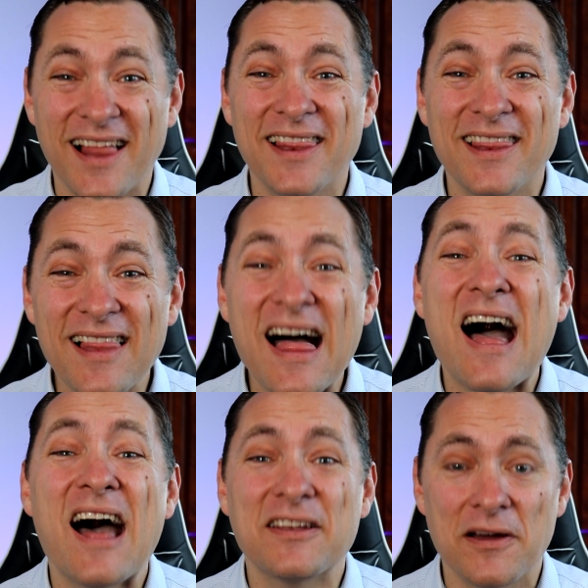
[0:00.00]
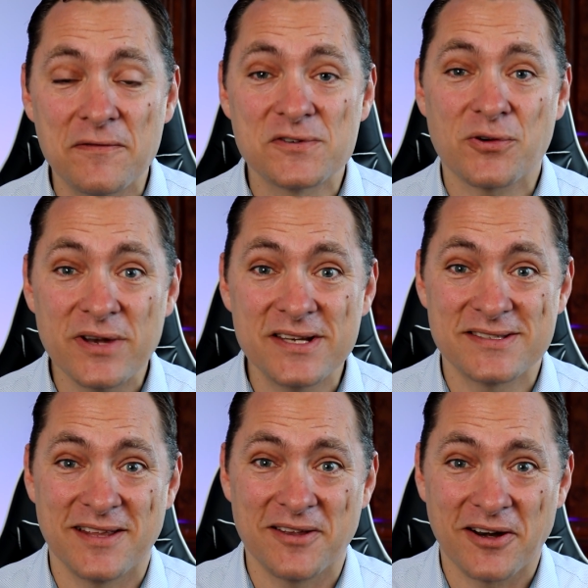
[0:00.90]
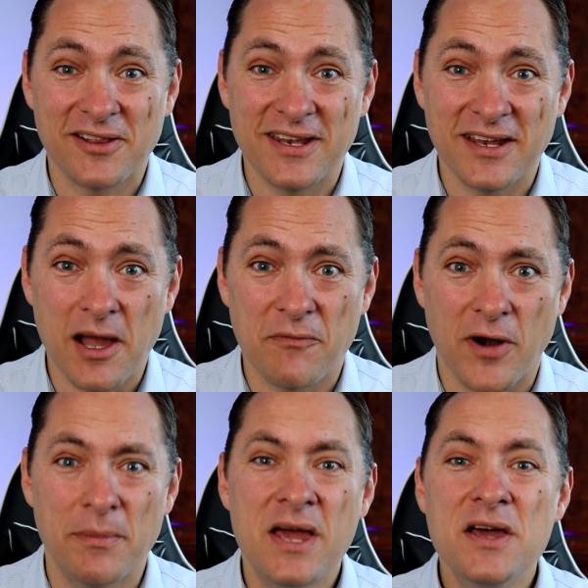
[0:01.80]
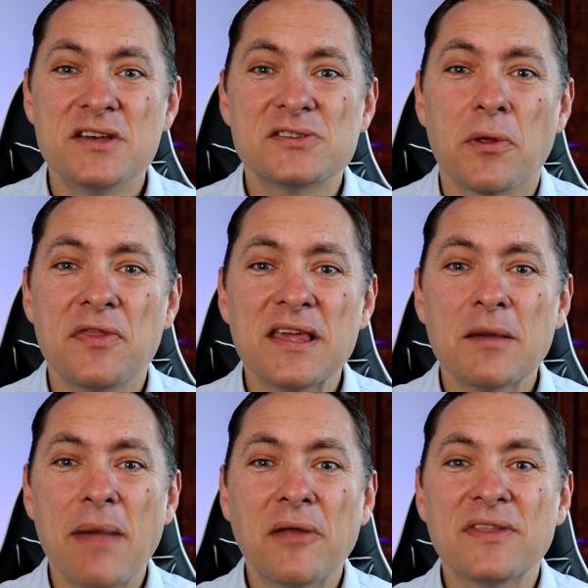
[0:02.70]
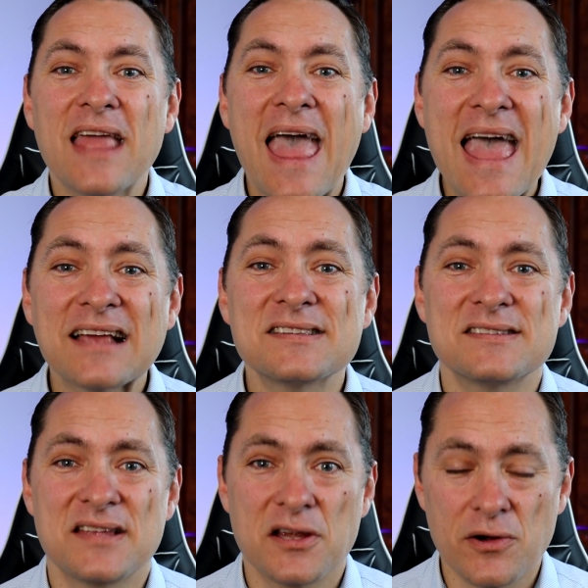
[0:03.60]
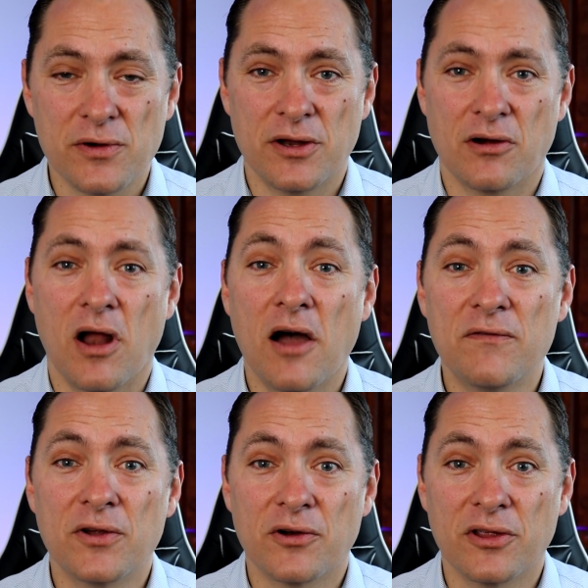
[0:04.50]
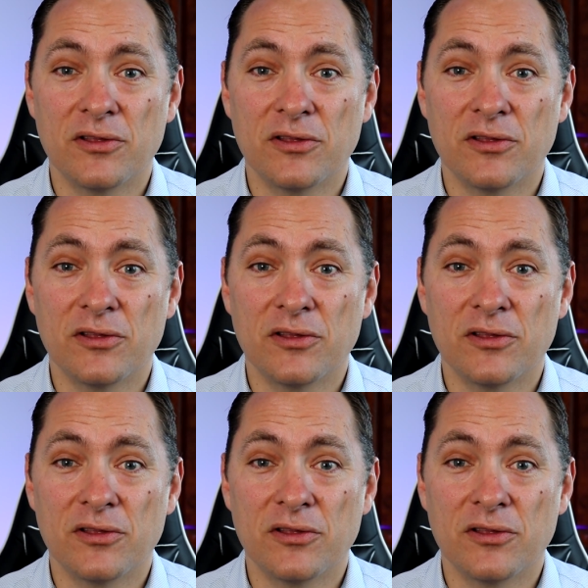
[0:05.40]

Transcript: a lot of trees that they're cleaning up from. So think about the exterior of your